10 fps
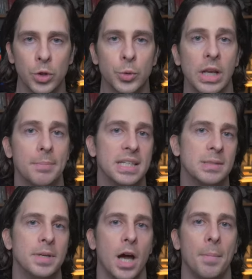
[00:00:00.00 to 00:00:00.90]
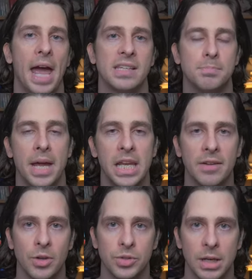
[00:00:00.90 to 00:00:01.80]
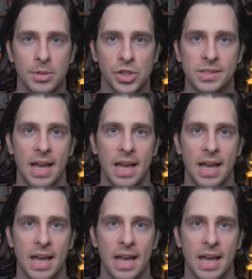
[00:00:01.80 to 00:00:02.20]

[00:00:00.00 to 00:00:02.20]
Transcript: which will let me spin up as many of those images